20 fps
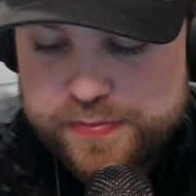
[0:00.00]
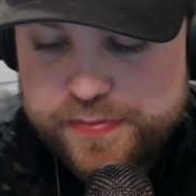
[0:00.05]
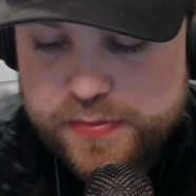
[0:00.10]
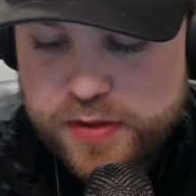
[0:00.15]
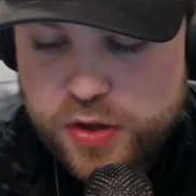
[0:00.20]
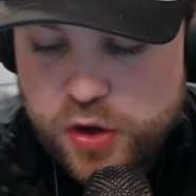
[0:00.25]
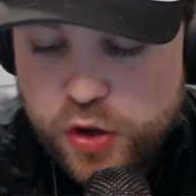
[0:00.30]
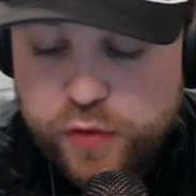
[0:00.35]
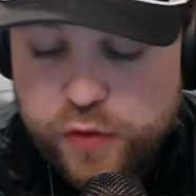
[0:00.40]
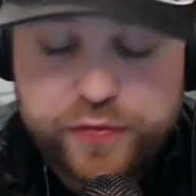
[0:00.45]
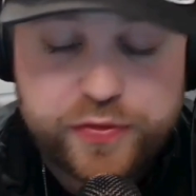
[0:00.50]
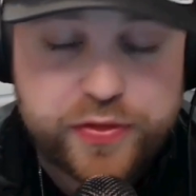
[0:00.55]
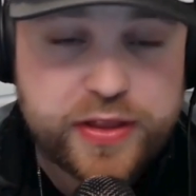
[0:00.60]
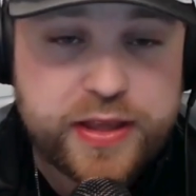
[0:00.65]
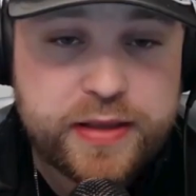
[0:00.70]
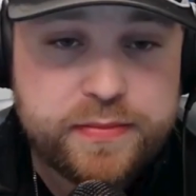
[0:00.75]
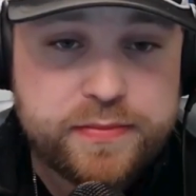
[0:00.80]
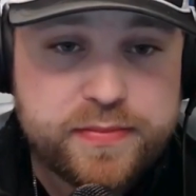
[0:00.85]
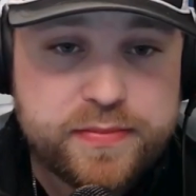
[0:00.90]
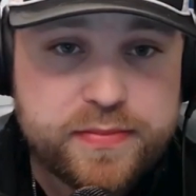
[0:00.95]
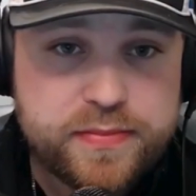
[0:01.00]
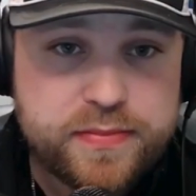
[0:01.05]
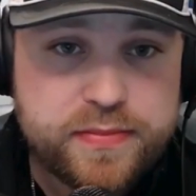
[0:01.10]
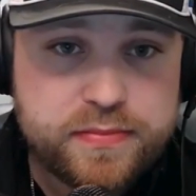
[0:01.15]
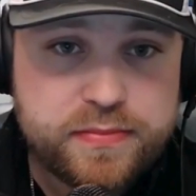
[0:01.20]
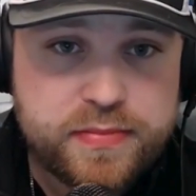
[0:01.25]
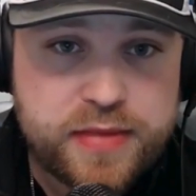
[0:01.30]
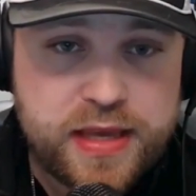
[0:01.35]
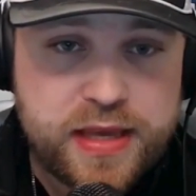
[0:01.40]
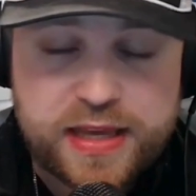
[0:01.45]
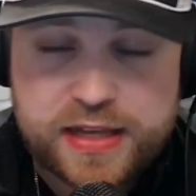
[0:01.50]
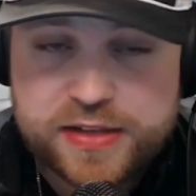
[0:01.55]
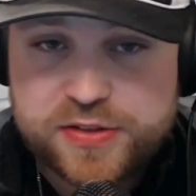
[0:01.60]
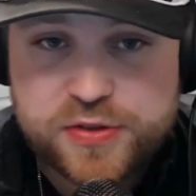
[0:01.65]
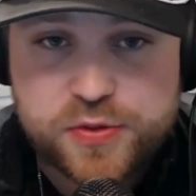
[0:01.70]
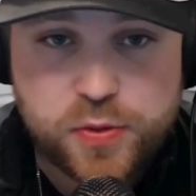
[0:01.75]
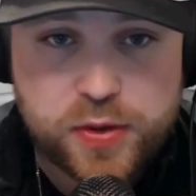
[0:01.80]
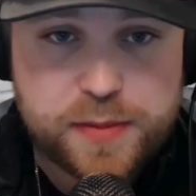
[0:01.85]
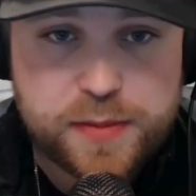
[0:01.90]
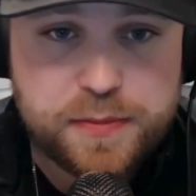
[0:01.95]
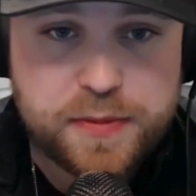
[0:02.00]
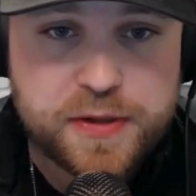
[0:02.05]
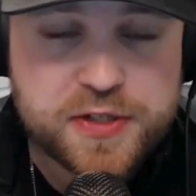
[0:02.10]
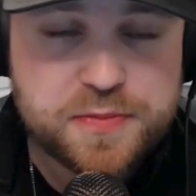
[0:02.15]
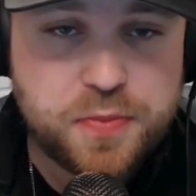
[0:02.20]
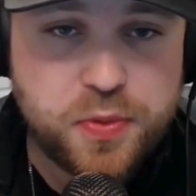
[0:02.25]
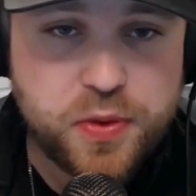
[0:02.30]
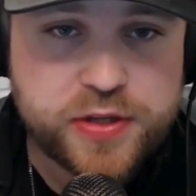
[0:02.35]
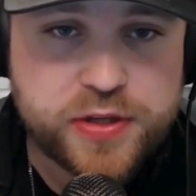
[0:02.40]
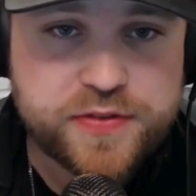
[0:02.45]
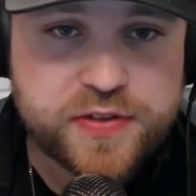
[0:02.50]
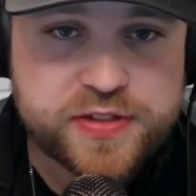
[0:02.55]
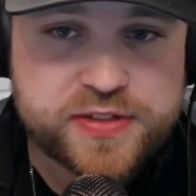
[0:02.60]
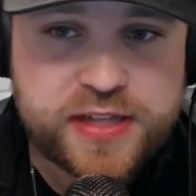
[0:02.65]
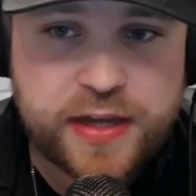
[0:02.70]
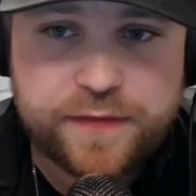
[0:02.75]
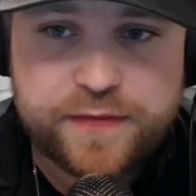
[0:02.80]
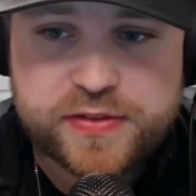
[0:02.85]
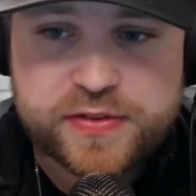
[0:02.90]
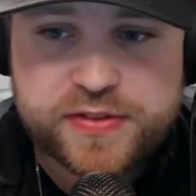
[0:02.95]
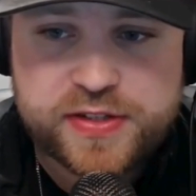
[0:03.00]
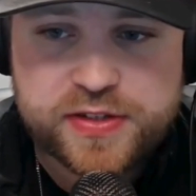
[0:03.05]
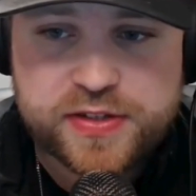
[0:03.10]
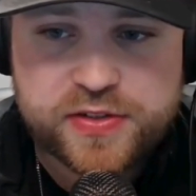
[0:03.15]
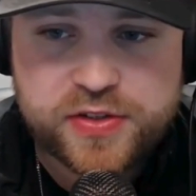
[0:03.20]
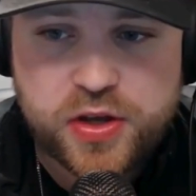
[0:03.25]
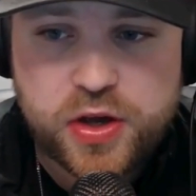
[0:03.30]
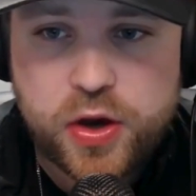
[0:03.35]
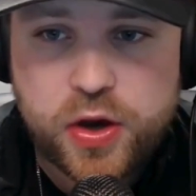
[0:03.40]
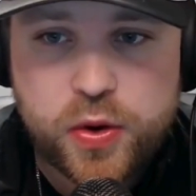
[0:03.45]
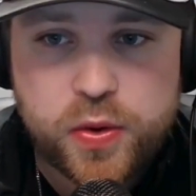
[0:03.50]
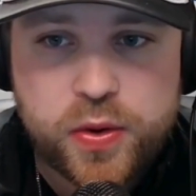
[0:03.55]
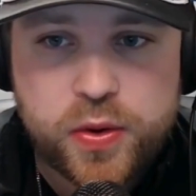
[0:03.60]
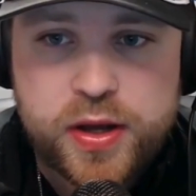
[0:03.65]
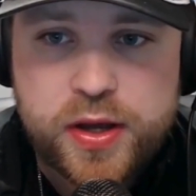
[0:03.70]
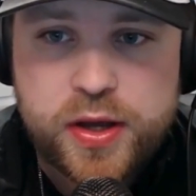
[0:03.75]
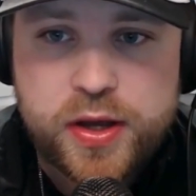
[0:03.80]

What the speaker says: hopefully he gets 20-plus points versus San Francisco,